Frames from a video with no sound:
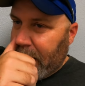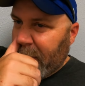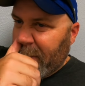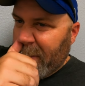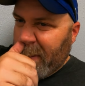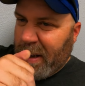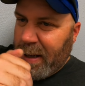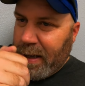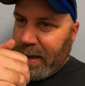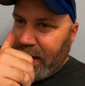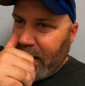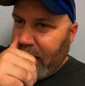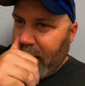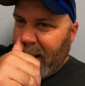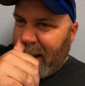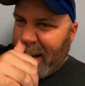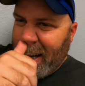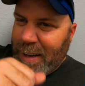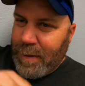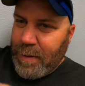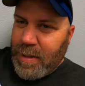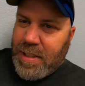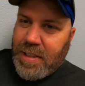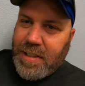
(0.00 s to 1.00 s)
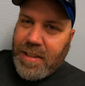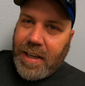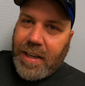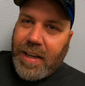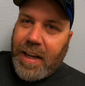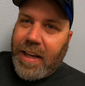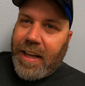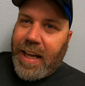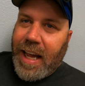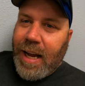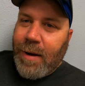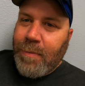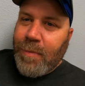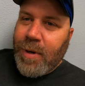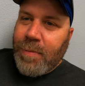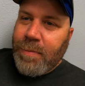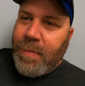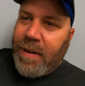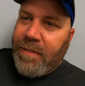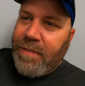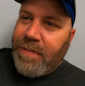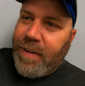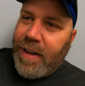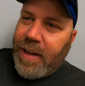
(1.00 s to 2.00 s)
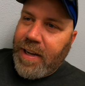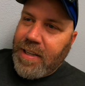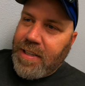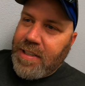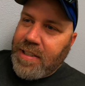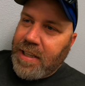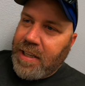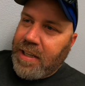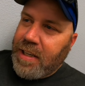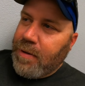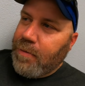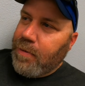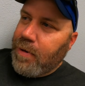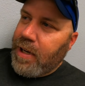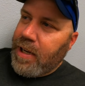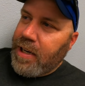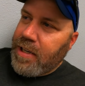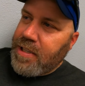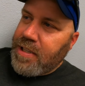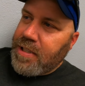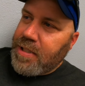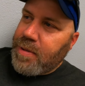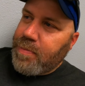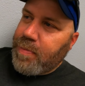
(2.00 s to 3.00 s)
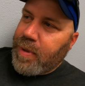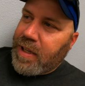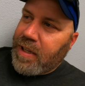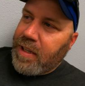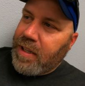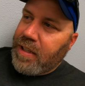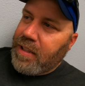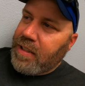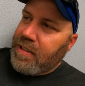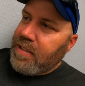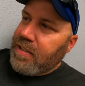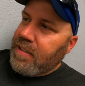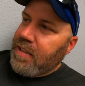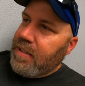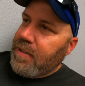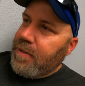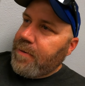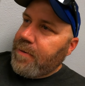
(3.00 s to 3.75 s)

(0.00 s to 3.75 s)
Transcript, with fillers: but I stuck a camera in my face anyway, just because.